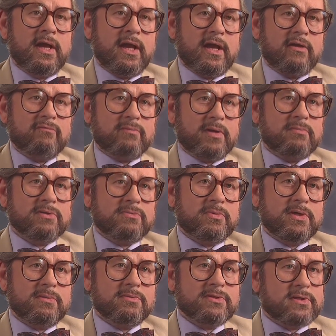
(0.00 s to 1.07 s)
have published
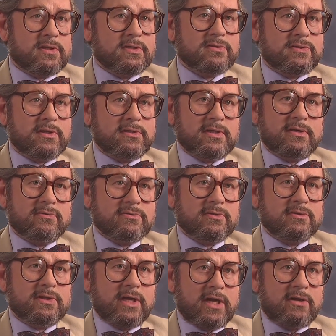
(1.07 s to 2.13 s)
papers casting doubt
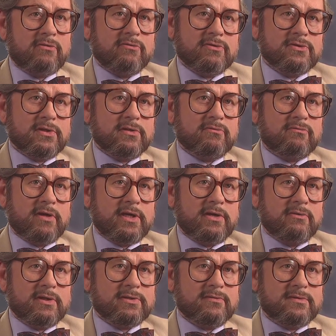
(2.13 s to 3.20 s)
on the accuracy of
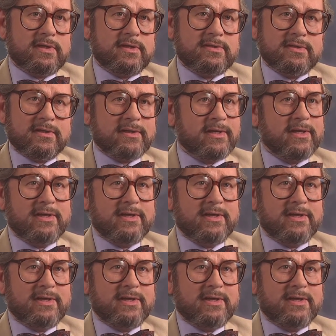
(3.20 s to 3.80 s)
radioactive dating,